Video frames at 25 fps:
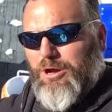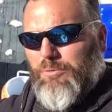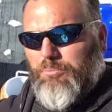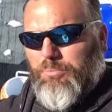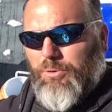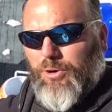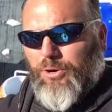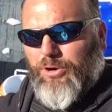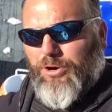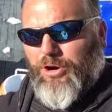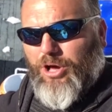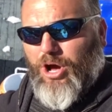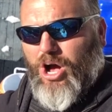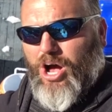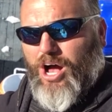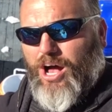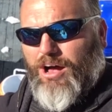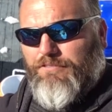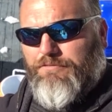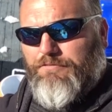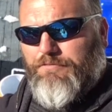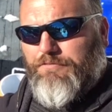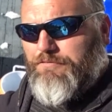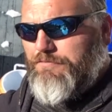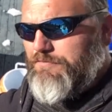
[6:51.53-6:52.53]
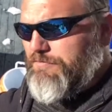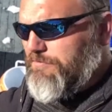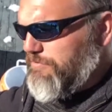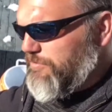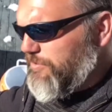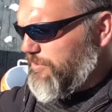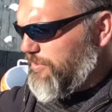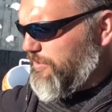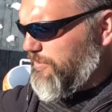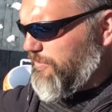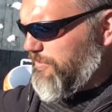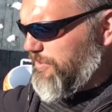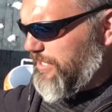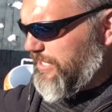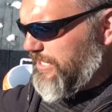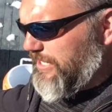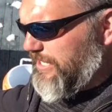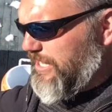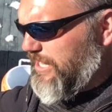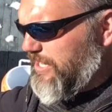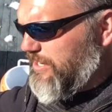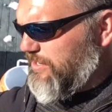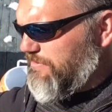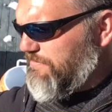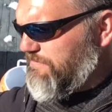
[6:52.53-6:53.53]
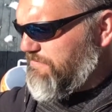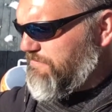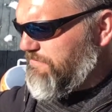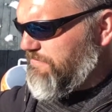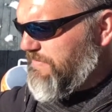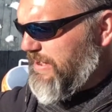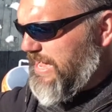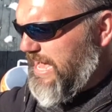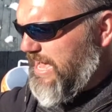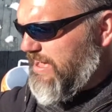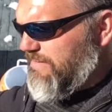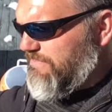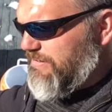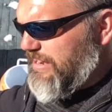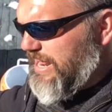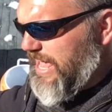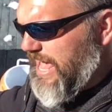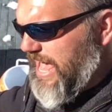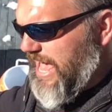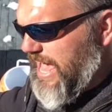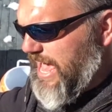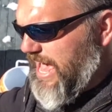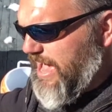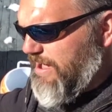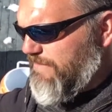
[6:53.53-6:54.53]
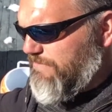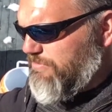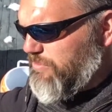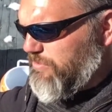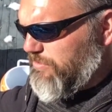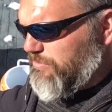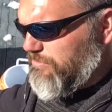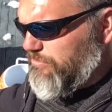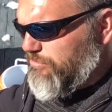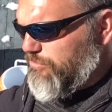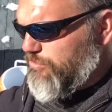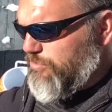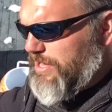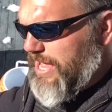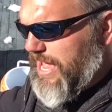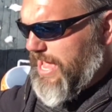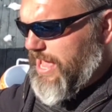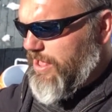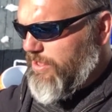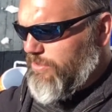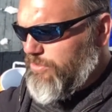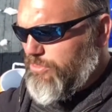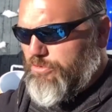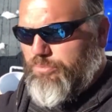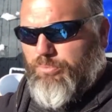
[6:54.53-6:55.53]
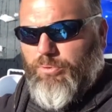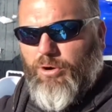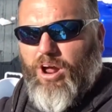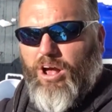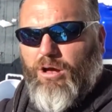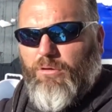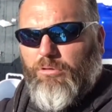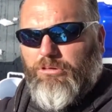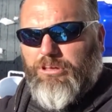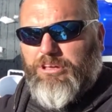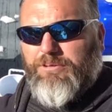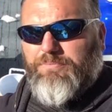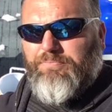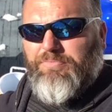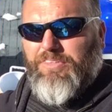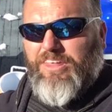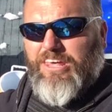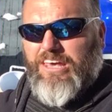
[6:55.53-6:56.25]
burn off, what do I want to get down to, 5.5. So 2 gallons probably.